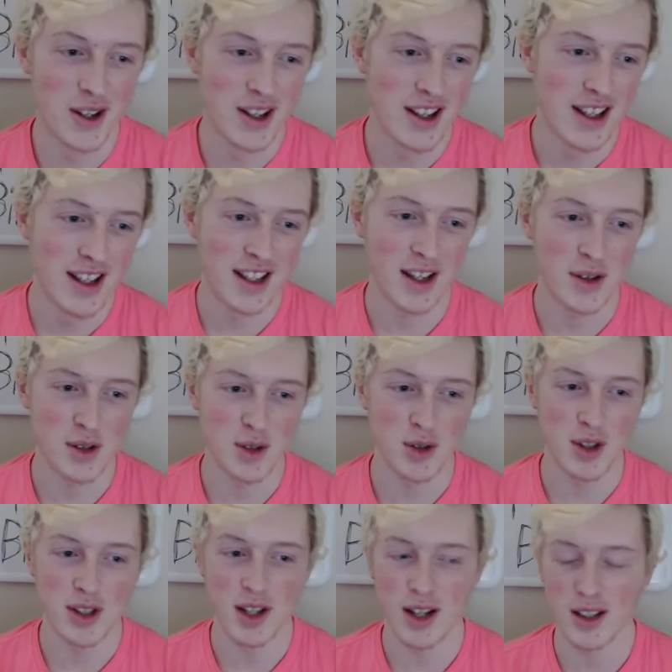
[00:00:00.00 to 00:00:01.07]
yeah, I wasn't really
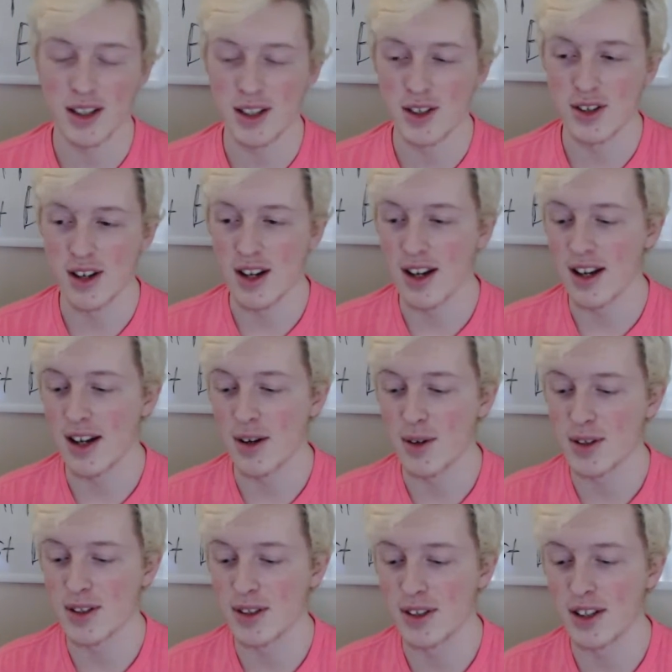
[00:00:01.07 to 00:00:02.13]
talking to Chad. I
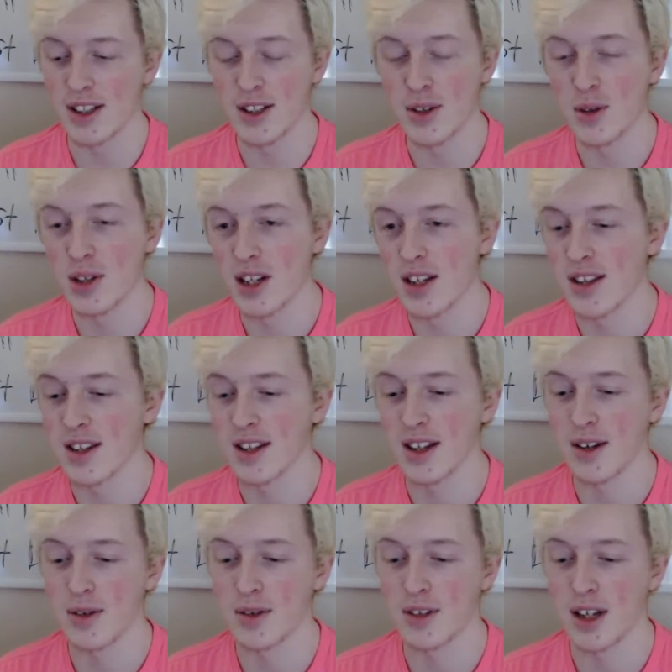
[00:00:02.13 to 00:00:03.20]
wasn't like doing anything. I
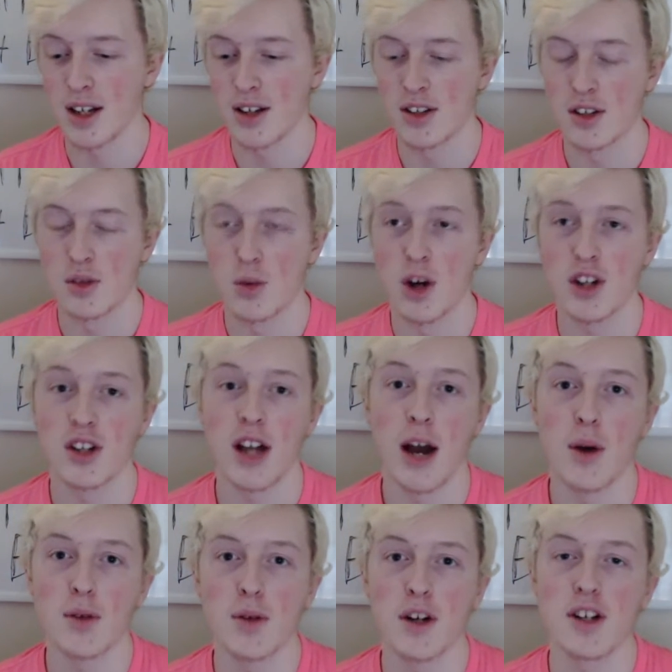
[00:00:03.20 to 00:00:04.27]
was kind of just watching. I was
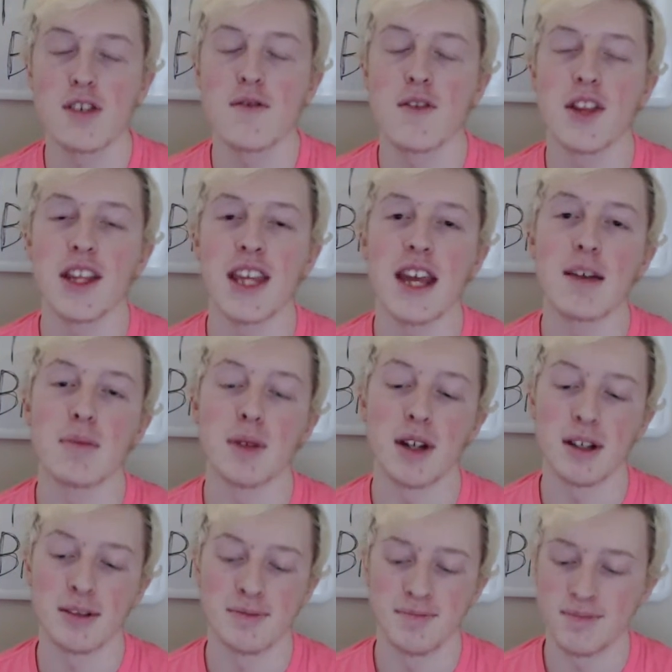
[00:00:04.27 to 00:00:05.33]
watching for the gameplay.
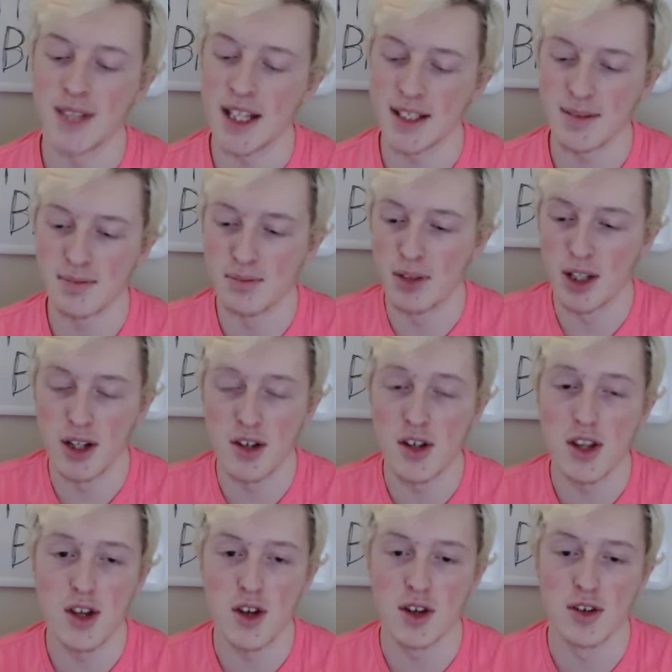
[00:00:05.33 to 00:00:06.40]
That's literally the
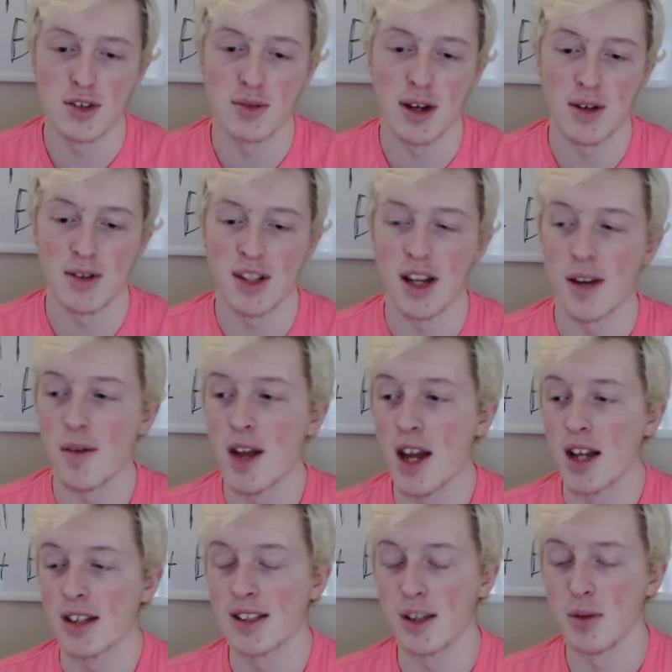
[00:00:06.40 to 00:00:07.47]
only reason why I was there
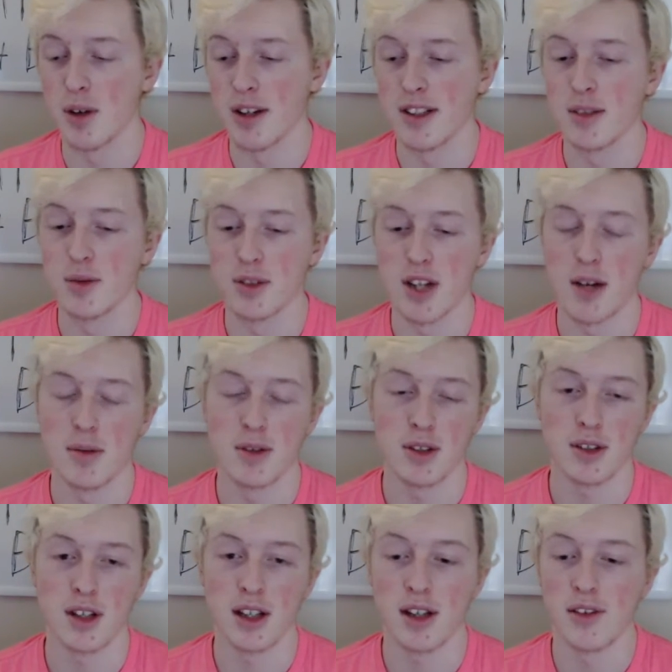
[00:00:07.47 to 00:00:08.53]
because I wanted to see what zombies looked
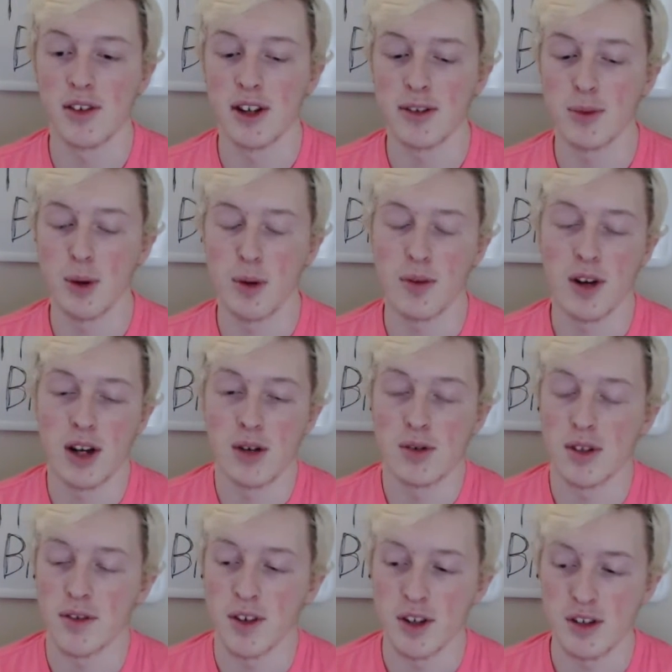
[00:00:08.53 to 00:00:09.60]
like in Advanced Warfare. He was the
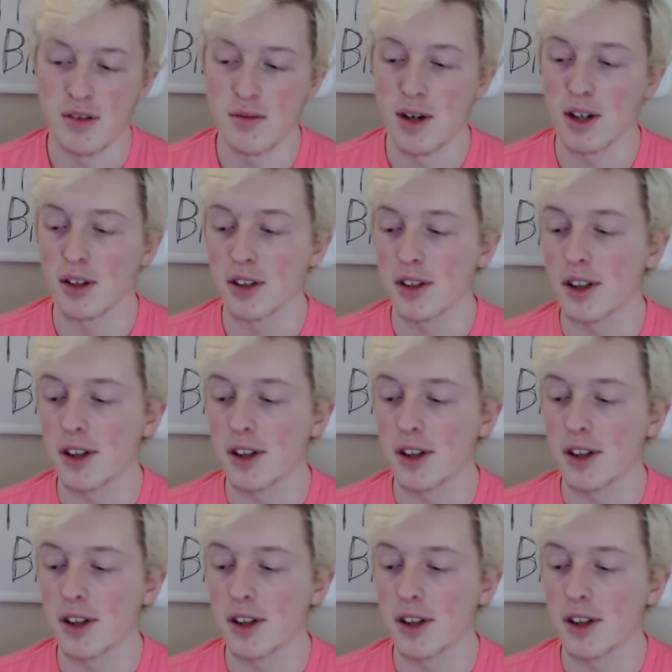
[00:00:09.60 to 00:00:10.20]
first streamer I clicked on.